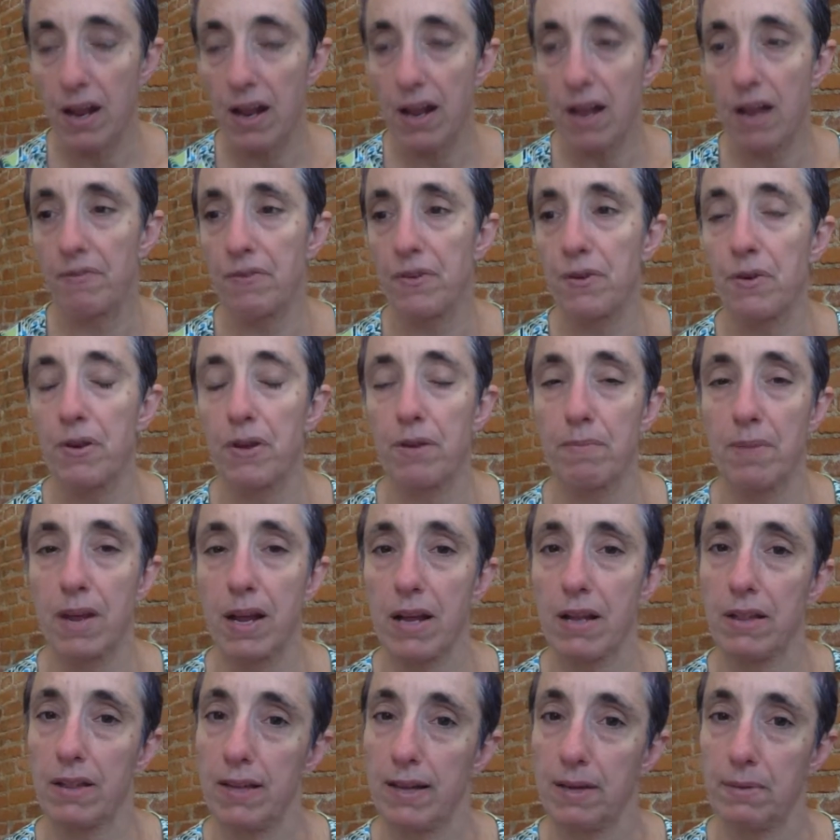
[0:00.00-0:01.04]
If you can
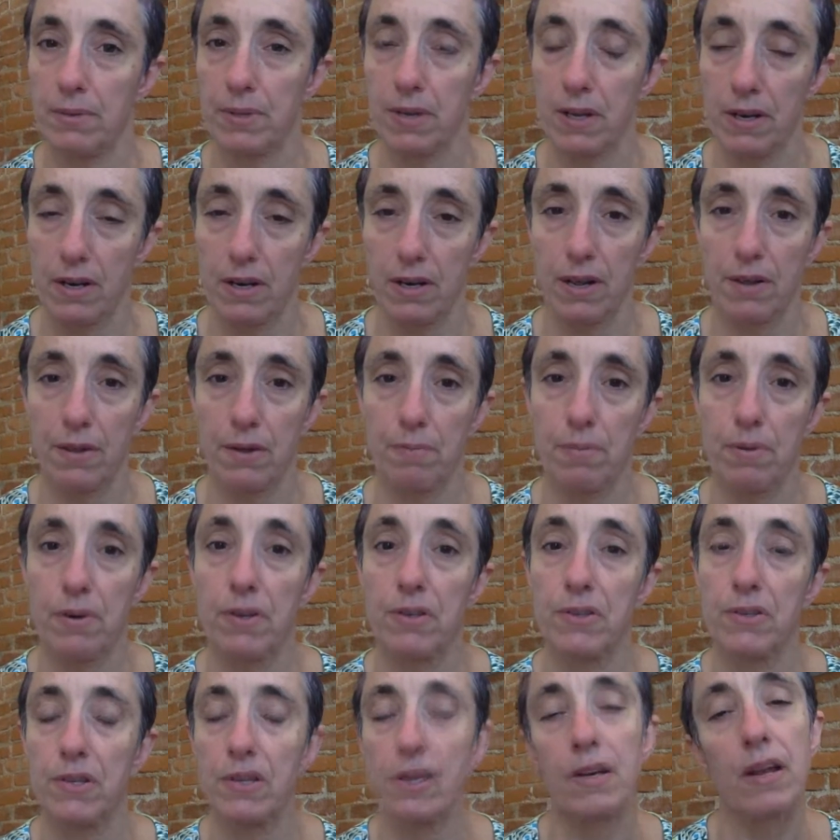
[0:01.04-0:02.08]
make claims on another
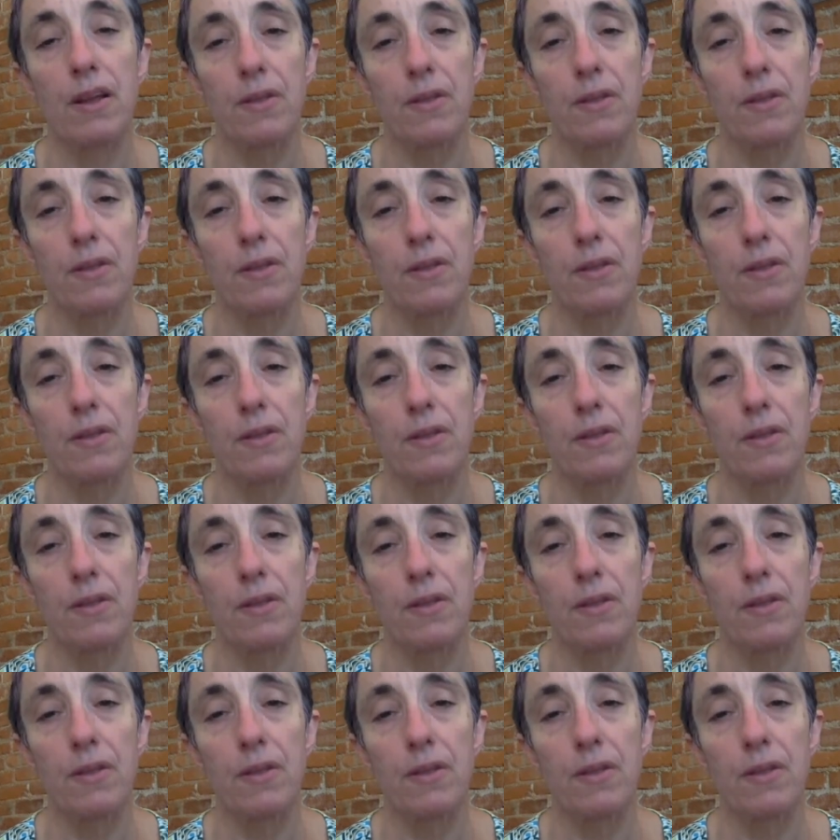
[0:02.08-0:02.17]
person